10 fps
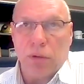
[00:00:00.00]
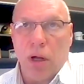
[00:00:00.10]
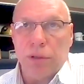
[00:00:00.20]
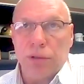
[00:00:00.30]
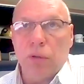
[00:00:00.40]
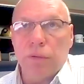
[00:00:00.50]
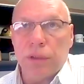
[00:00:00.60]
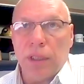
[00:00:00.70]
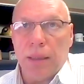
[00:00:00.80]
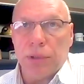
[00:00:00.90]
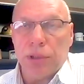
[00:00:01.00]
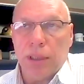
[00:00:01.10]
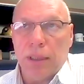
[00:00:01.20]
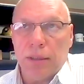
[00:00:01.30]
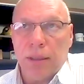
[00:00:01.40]
crossover type
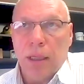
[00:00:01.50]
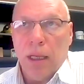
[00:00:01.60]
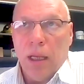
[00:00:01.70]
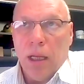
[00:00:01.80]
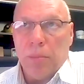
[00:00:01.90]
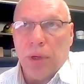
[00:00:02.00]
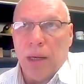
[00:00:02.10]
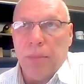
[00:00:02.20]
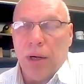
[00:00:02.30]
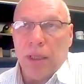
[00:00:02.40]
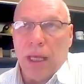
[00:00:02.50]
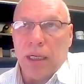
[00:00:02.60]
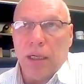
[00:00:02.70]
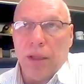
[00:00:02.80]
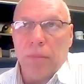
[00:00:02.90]
machines, primarily on
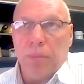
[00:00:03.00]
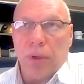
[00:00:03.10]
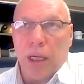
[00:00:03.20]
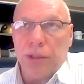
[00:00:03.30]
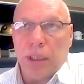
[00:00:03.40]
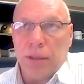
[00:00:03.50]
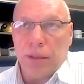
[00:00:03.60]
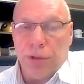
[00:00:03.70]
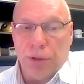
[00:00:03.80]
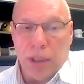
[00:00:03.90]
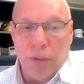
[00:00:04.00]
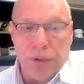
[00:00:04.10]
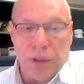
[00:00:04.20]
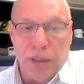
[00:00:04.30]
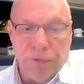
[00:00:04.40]
another project in Turkey
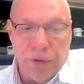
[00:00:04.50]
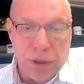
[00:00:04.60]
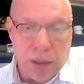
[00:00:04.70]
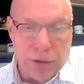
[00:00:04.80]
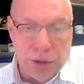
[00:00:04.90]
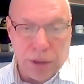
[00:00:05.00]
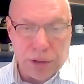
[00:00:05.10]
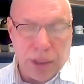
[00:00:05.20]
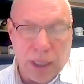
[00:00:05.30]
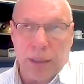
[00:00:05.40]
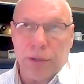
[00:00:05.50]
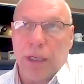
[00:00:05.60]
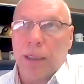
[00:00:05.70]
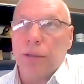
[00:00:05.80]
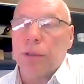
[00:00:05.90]
with a different Turkish
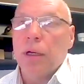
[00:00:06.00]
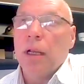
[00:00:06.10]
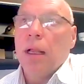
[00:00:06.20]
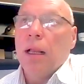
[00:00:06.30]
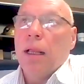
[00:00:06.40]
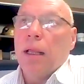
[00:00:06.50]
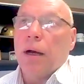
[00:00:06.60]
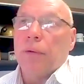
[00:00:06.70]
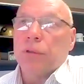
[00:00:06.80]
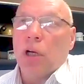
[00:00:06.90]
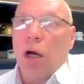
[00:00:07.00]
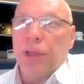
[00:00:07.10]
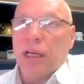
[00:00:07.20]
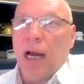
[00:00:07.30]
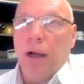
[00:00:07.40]
contractor. It was called
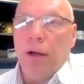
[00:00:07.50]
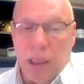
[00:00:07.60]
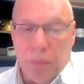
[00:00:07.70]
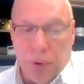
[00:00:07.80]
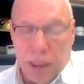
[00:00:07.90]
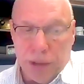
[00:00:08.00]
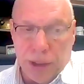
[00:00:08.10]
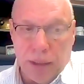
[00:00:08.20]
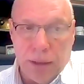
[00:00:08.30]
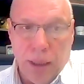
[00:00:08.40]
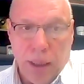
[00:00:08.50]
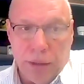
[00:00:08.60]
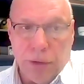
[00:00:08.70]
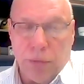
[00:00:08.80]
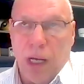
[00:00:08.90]
the Kargi project.
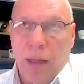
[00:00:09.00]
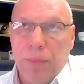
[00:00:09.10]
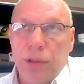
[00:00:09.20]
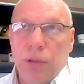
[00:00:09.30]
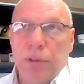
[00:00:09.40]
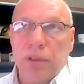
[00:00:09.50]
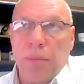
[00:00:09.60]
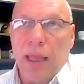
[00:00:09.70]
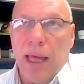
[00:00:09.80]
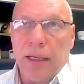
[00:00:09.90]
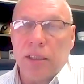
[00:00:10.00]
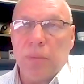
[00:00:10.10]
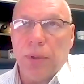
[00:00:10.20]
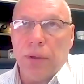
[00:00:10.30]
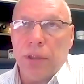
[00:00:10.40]
So Robbins used some of that
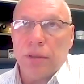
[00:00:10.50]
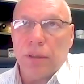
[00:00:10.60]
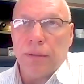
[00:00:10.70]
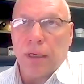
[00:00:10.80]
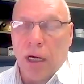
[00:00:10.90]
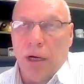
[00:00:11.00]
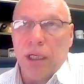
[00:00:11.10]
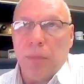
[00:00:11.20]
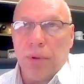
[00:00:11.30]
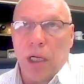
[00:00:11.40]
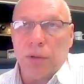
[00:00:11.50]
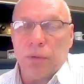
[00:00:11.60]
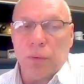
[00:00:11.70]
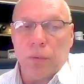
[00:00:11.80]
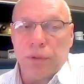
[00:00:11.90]
experience. The Kargi
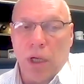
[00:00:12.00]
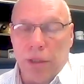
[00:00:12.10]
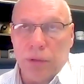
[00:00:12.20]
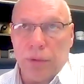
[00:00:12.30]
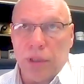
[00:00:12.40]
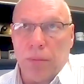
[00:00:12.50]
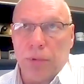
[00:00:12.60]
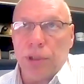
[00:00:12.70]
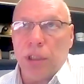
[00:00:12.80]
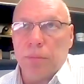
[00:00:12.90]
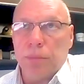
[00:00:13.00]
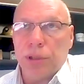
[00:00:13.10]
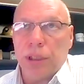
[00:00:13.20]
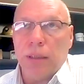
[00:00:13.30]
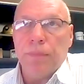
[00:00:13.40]
project was also a double shield
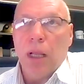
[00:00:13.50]
machine.